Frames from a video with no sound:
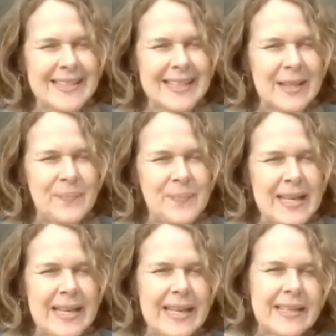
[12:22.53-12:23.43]
and
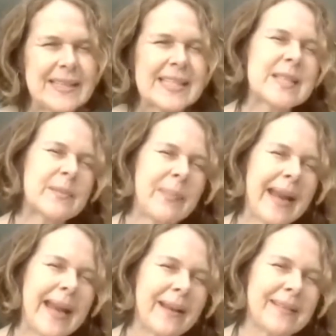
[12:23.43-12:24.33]
it just
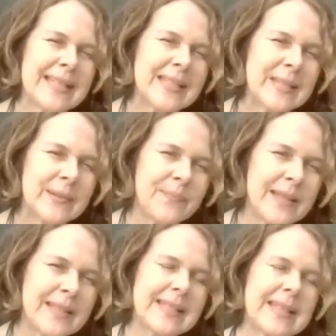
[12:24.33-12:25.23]
span out into
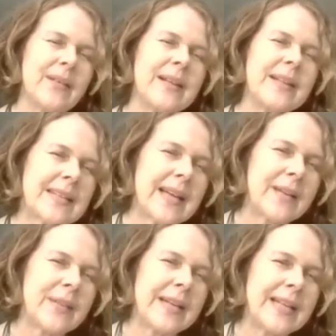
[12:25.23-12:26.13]
a series that I
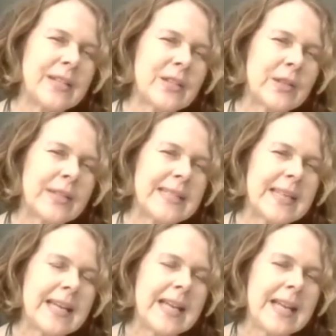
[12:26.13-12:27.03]
really enjoyed.
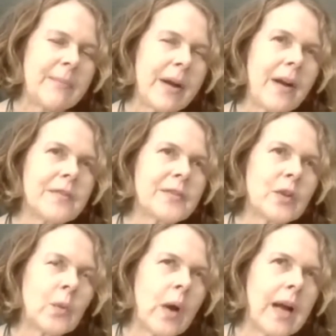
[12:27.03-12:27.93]
But after
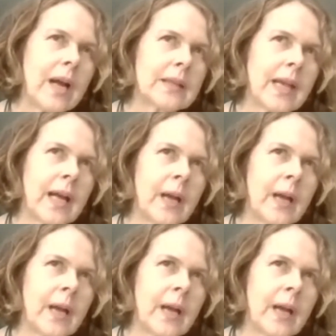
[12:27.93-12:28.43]
a while,